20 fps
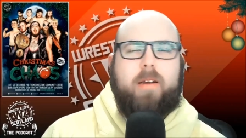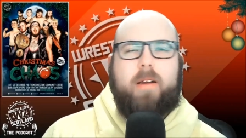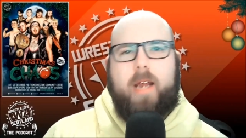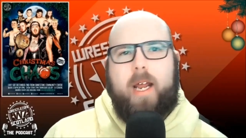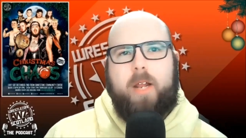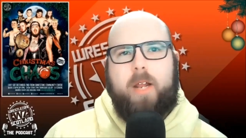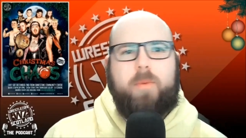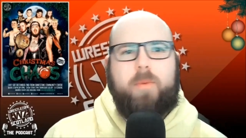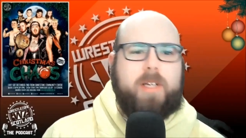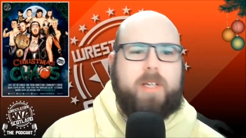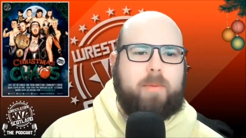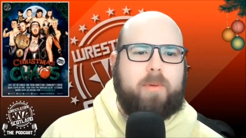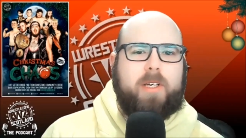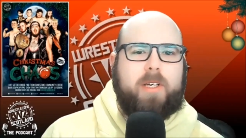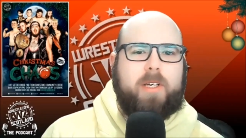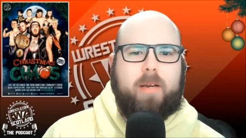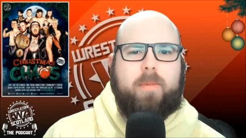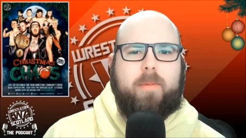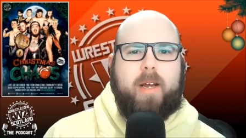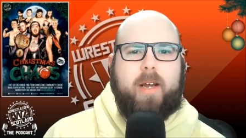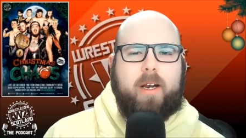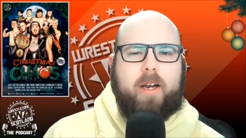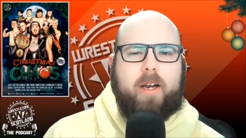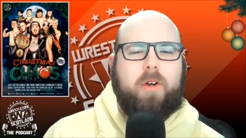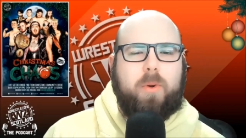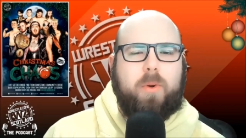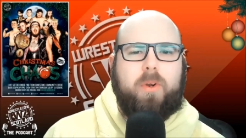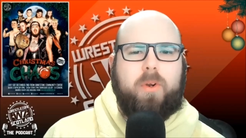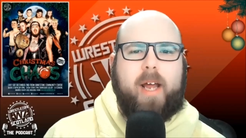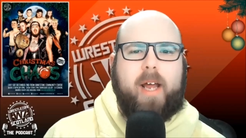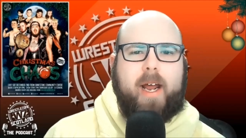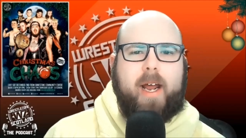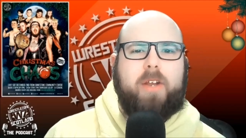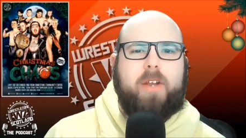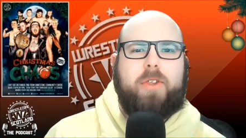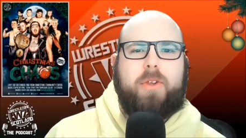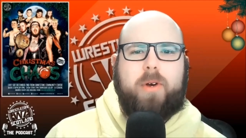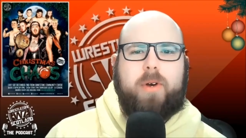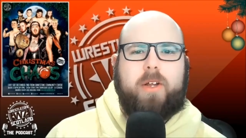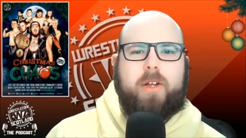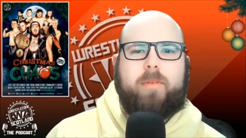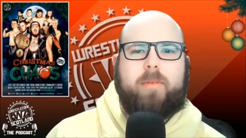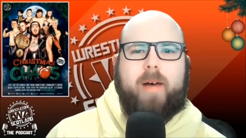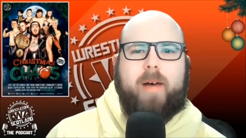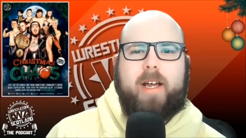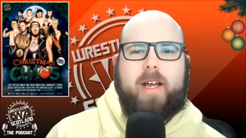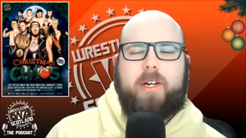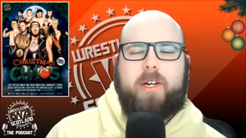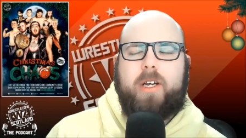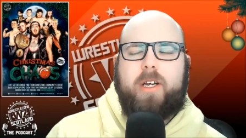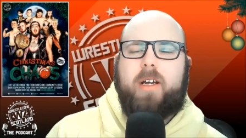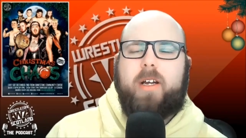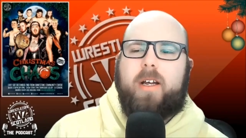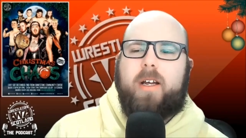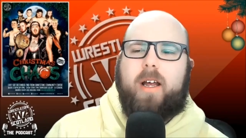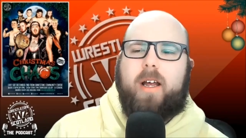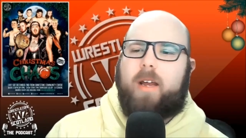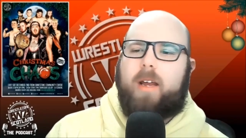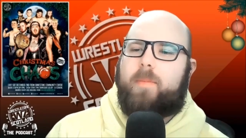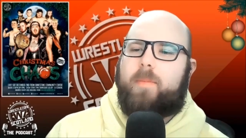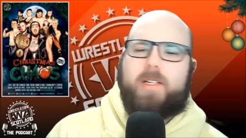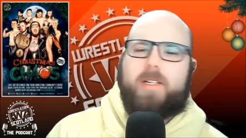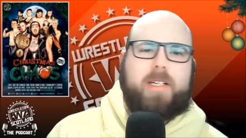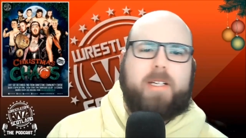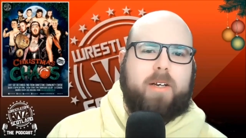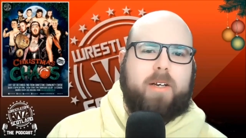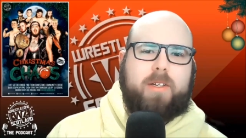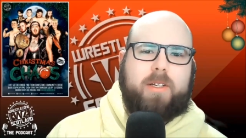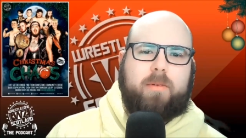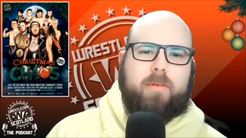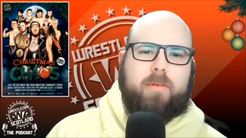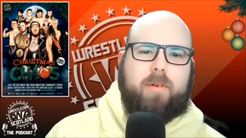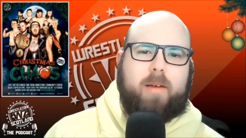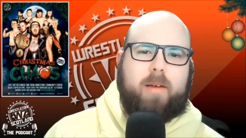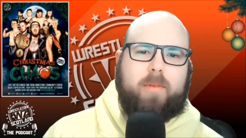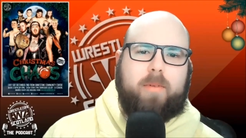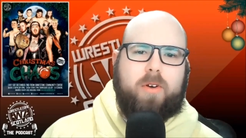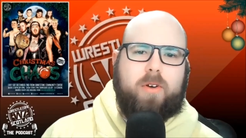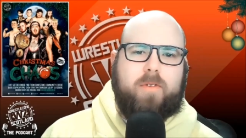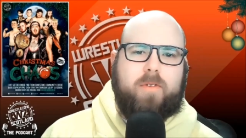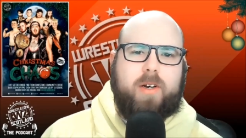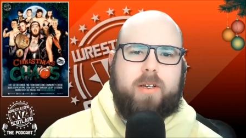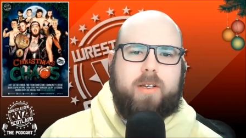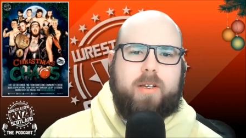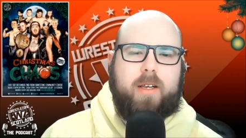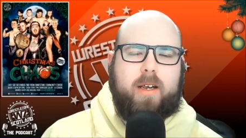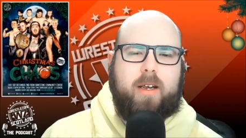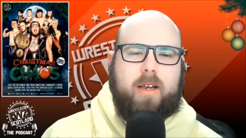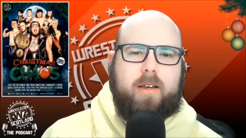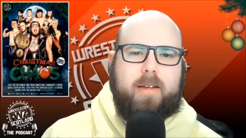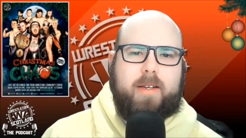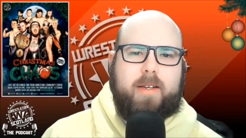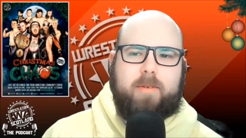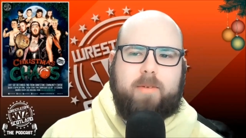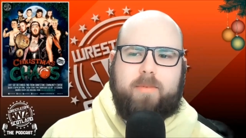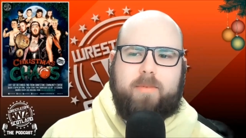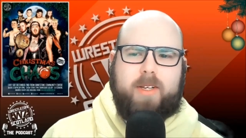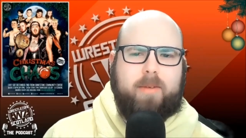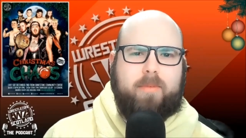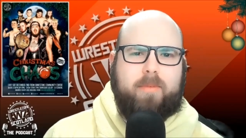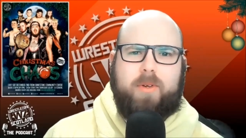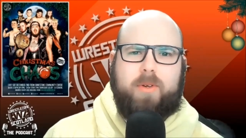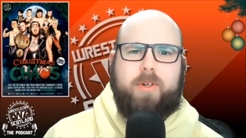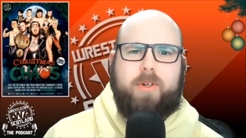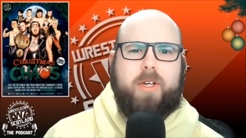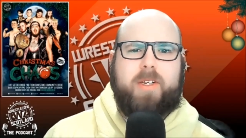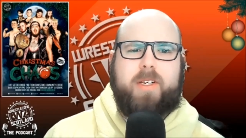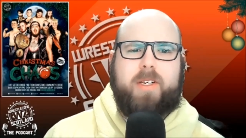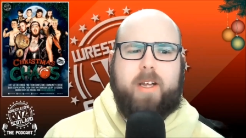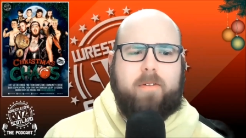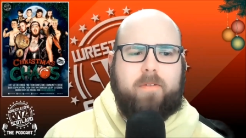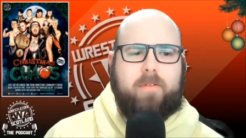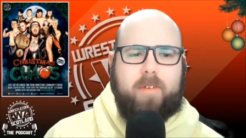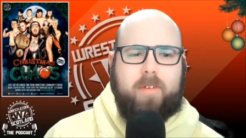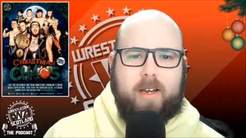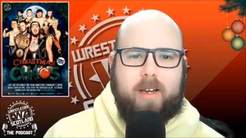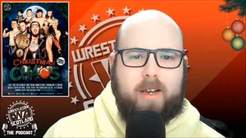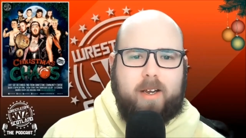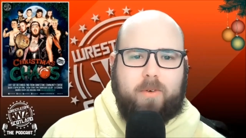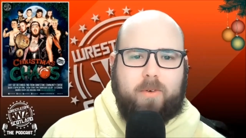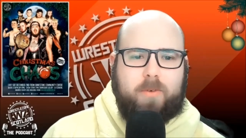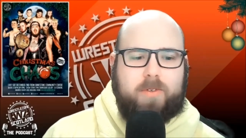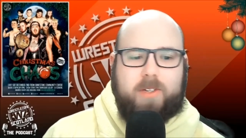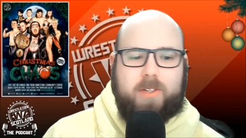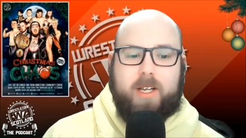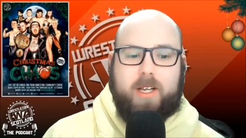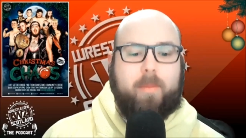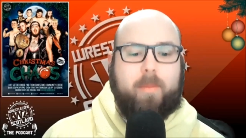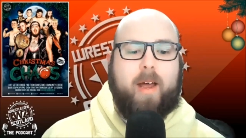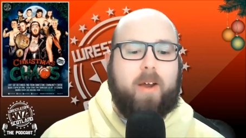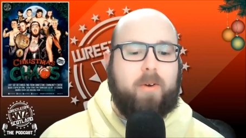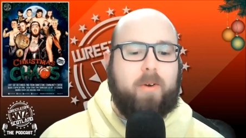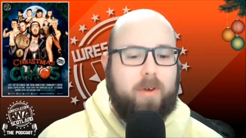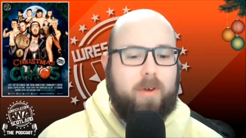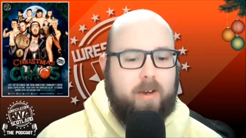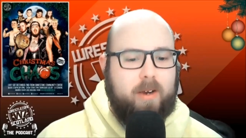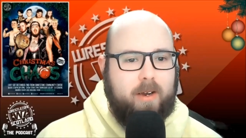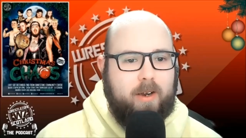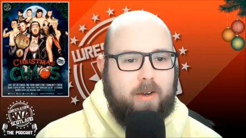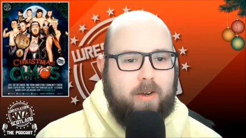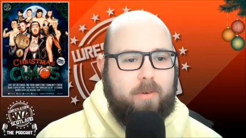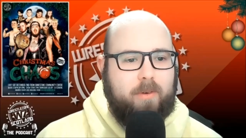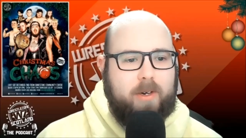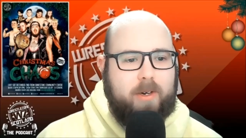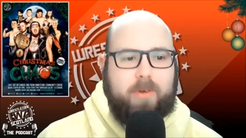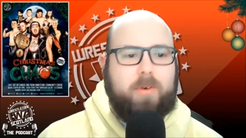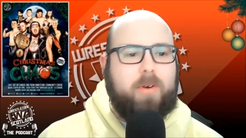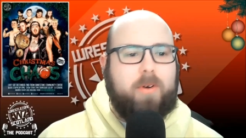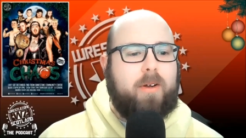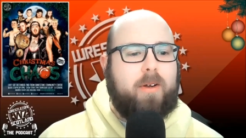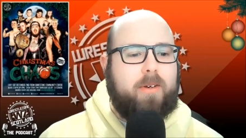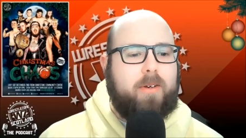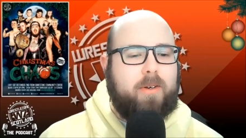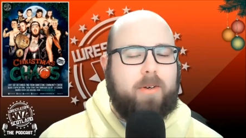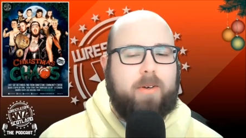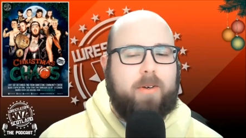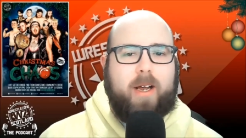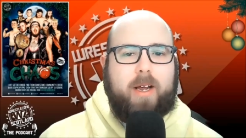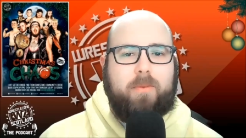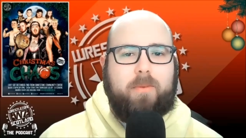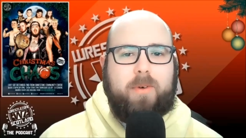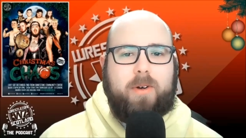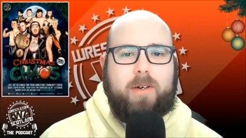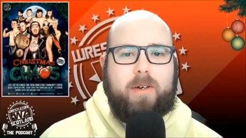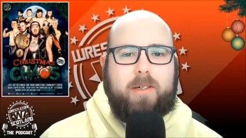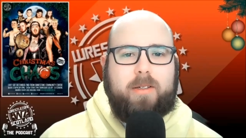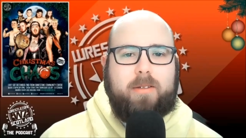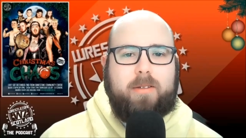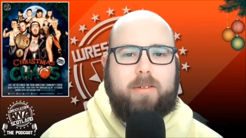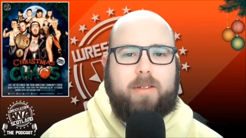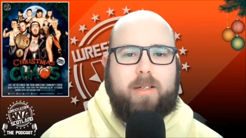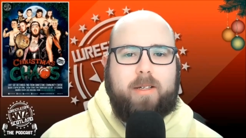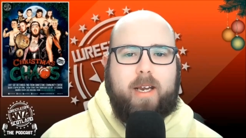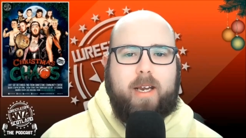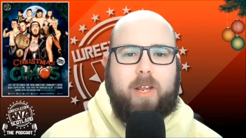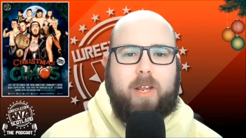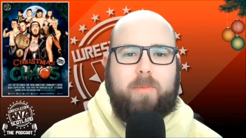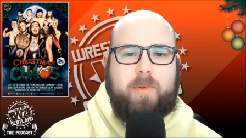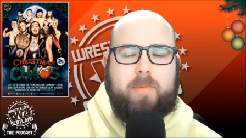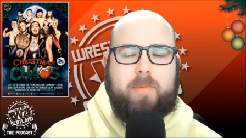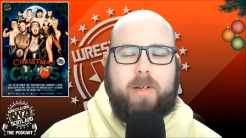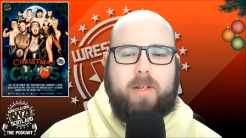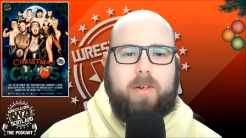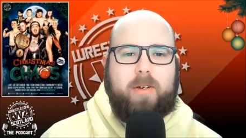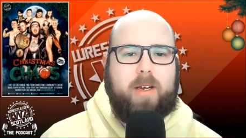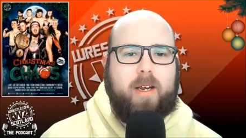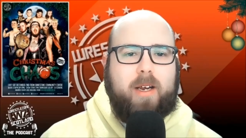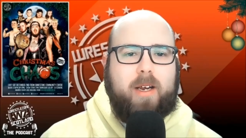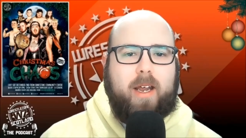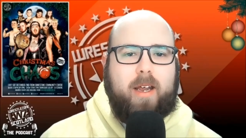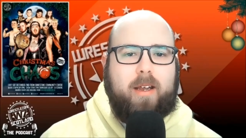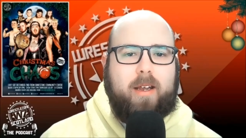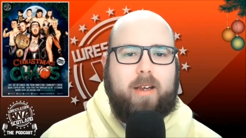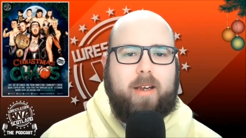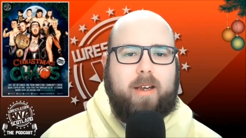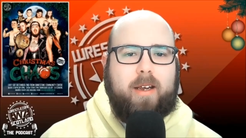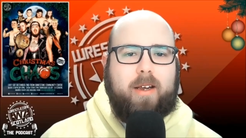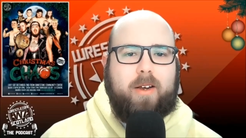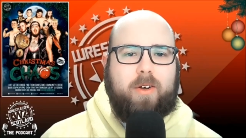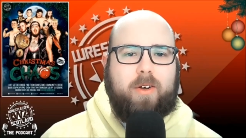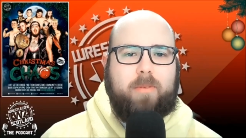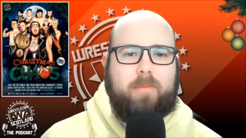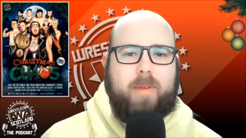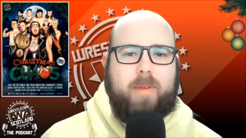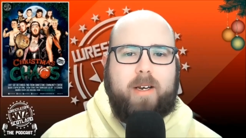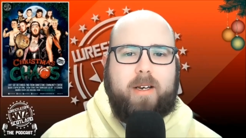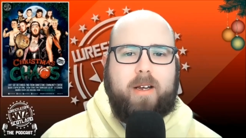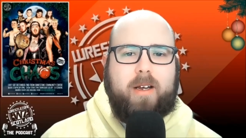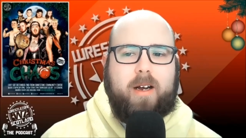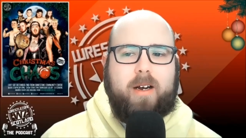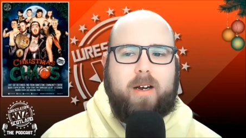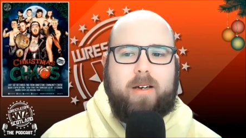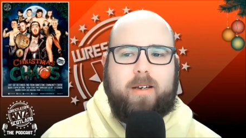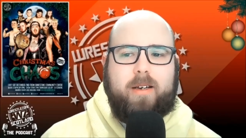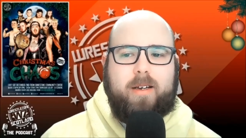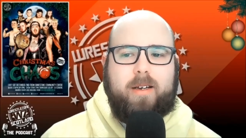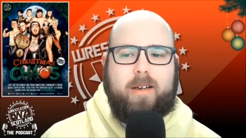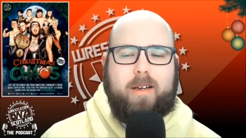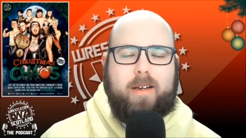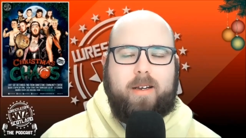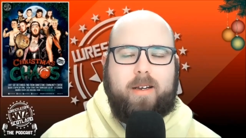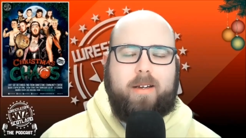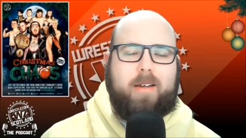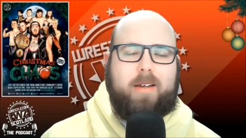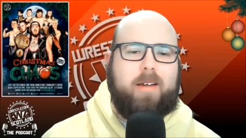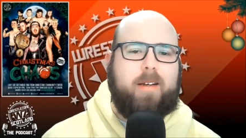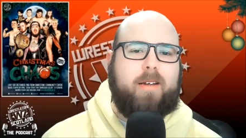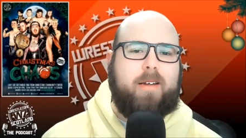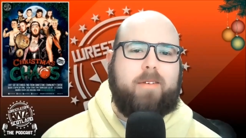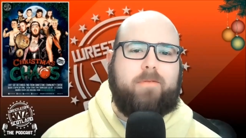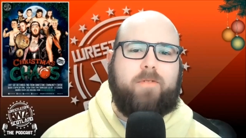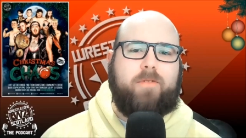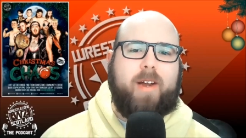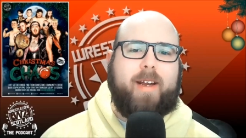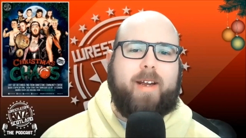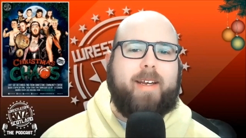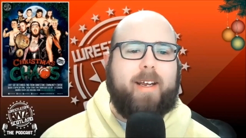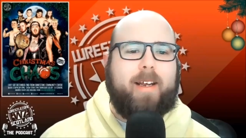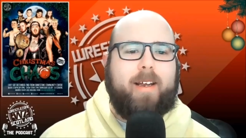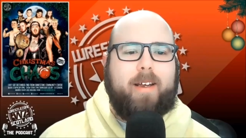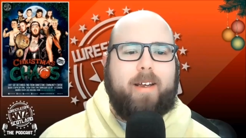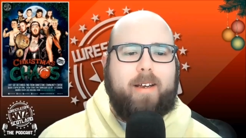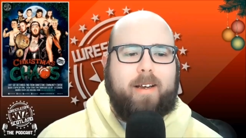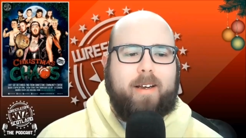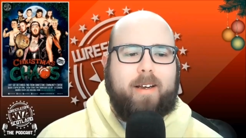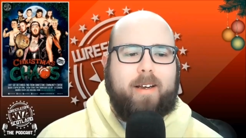Caleb was able to keep kind of cool head throughout the match. he busted out some great maneuvers, uh, some some lucha stuff somehow. I don't know, don't know how, what what Caleb's been looking at uh, on Midgard and, and, and, finding